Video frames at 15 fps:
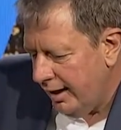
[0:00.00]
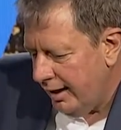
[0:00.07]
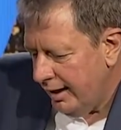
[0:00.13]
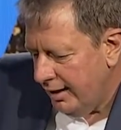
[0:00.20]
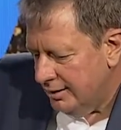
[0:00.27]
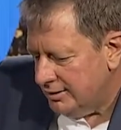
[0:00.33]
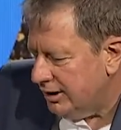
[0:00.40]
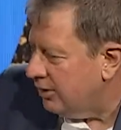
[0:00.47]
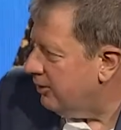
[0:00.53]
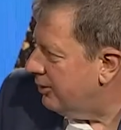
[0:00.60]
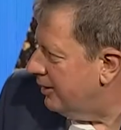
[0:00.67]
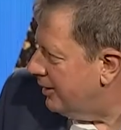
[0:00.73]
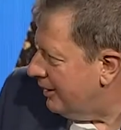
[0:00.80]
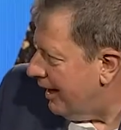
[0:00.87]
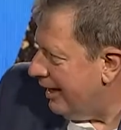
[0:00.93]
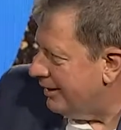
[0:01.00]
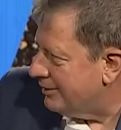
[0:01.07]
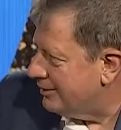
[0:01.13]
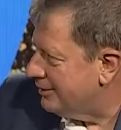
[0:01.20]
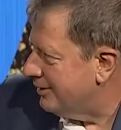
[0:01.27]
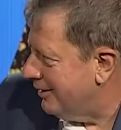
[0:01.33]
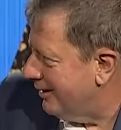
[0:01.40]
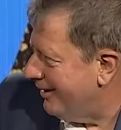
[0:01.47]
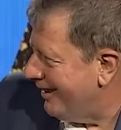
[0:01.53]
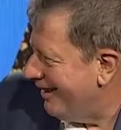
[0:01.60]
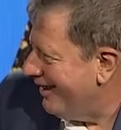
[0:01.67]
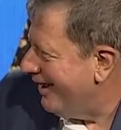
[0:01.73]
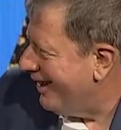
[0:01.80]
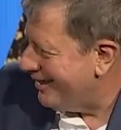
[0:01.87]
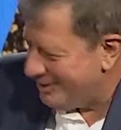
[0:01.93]
So Laz,
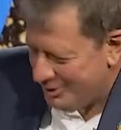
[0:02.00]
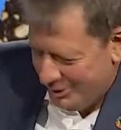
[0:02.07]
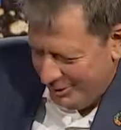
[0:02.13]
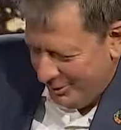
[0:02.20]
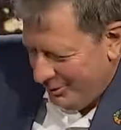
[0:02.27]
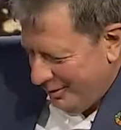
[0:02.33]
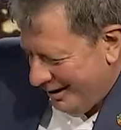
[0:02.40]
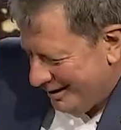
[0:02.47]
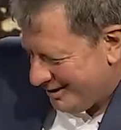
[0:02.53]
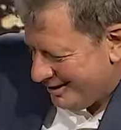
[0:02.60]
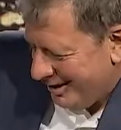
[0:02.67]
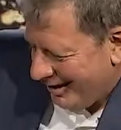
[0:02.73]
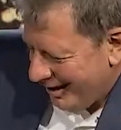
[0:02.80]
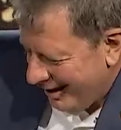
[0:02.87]
I'd like to start